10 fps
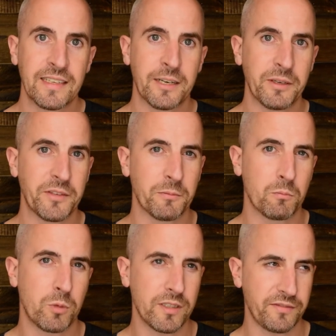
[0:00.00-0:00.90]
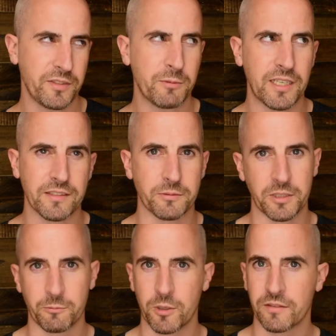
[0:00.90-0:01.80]
However, what if you are
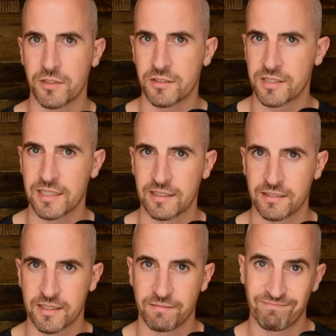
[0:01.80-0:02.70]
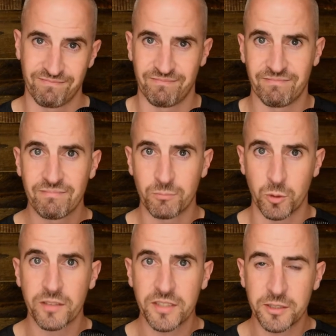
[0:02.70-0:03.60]
doing one of those things? And
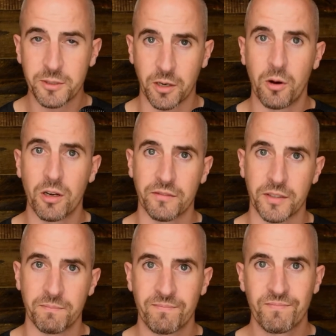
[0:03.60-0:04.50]
what if you're doing all of them?